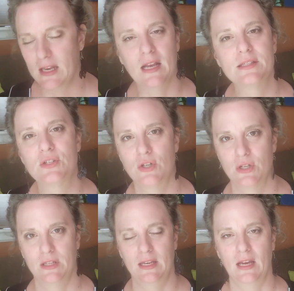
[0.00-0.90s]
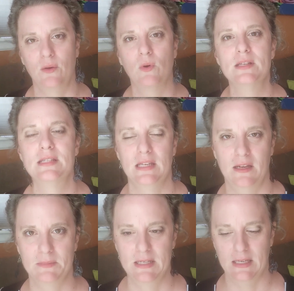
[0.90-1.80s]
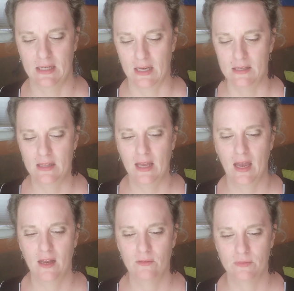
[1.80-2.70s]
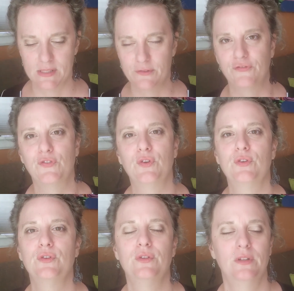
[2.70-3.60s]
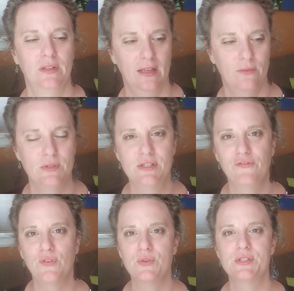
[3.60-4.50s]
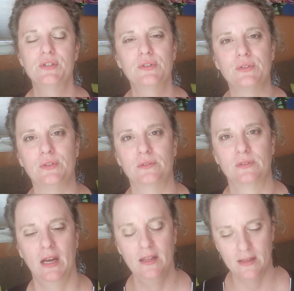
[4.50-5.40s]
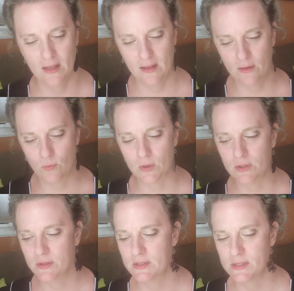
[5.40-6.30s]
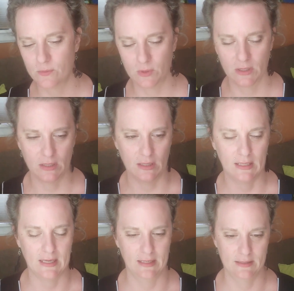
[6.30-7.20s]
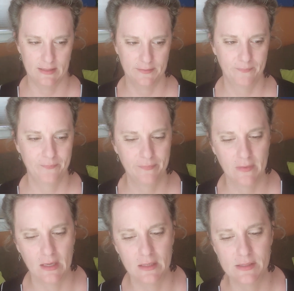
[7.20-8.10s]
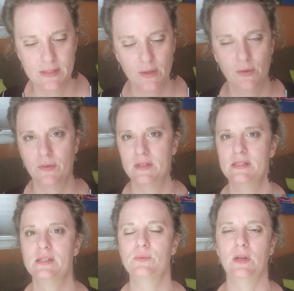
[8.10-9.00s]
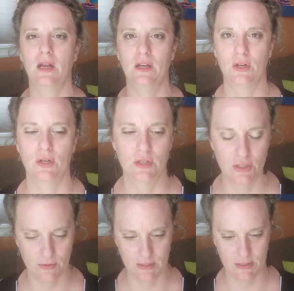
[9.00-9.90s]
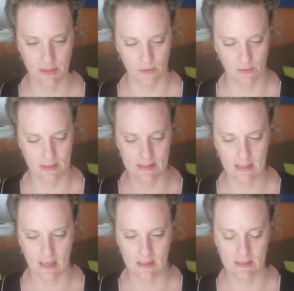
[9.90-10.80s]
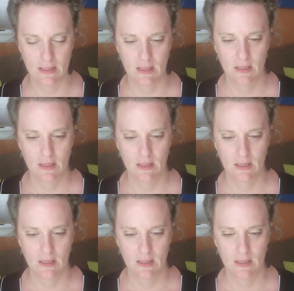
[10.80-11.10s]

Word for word: and externally I was an E M T. And that was the full, that was the full circle, right? Then the worlds were aligned. And so this is what I encourage you to do, is that